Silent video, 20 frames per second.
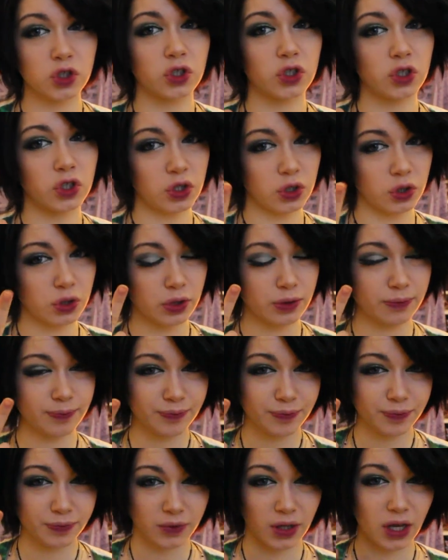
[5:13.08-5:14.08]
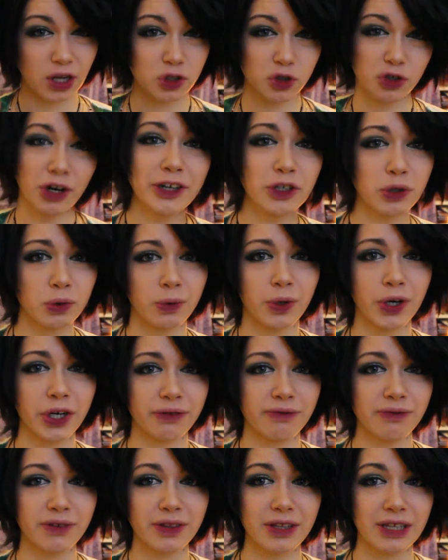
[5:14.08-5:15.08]
2, try to
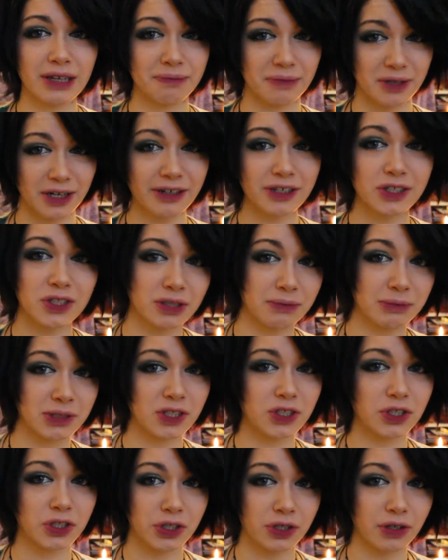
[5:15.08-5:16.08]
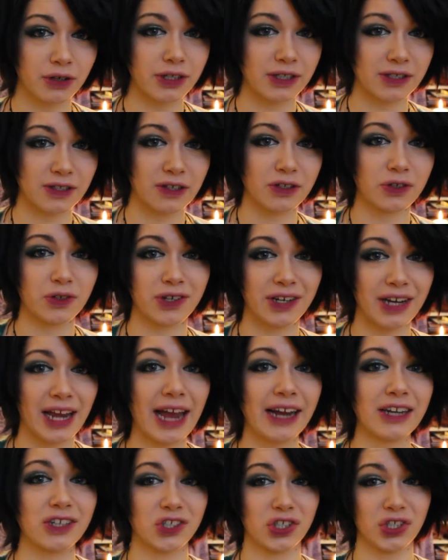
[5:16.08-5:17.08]
work with them. There are some insecurities that you can
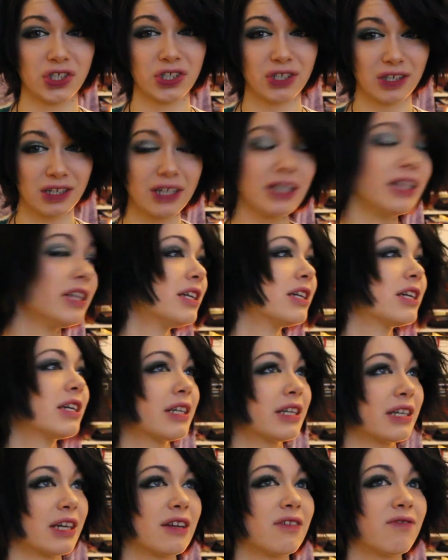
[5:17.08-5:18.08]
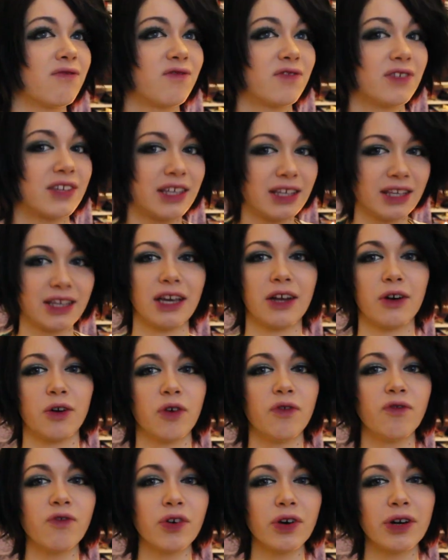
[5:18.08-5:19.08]
actually kind of get
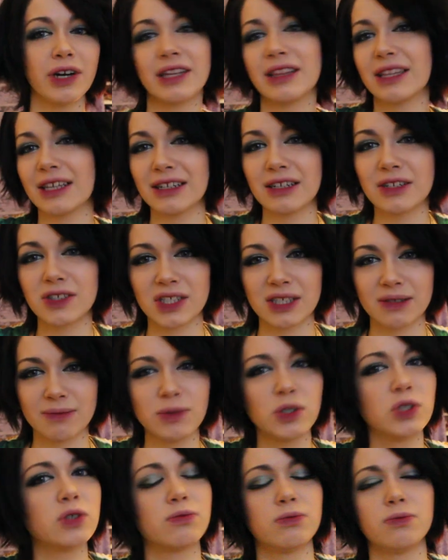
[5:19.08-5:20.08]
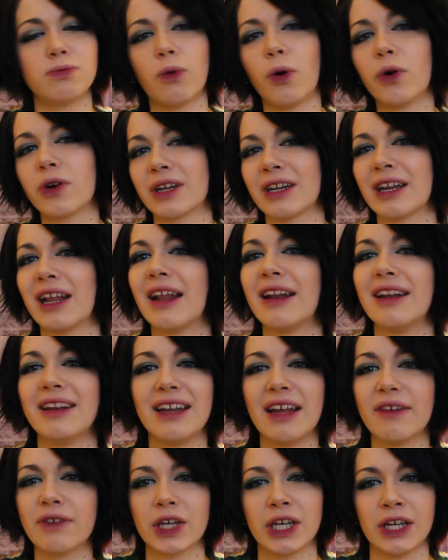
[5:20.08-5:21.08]
over, and then there's some you won't
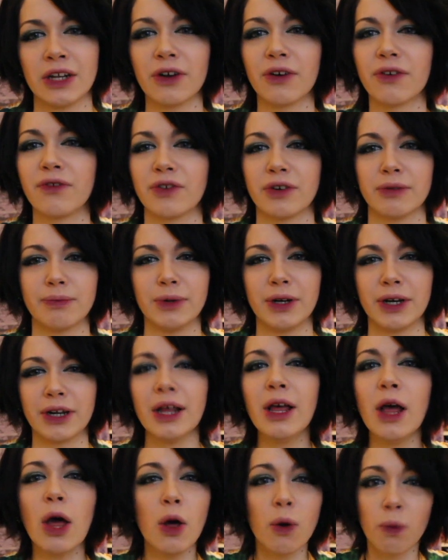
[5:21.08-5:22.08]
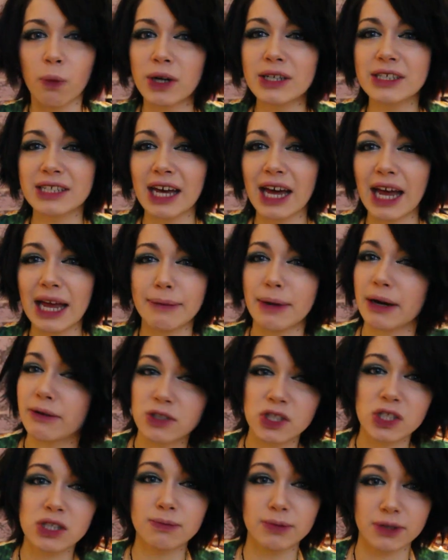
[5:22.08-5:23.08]
never get over. But one time I
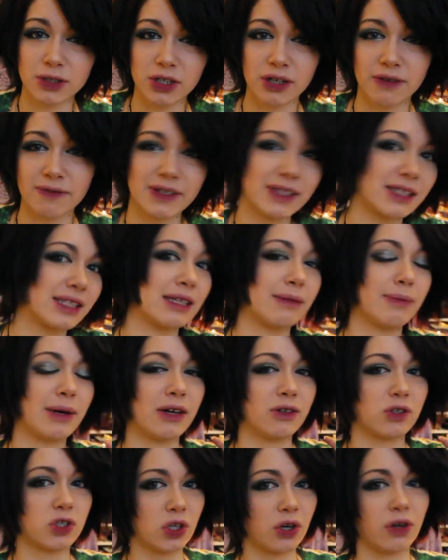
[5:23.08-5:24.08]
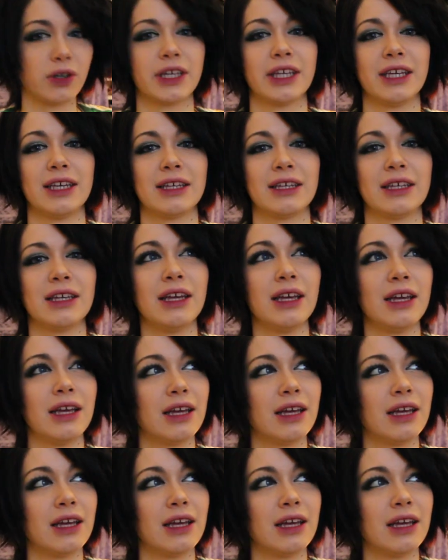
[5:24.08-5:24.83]
was super nervous about talking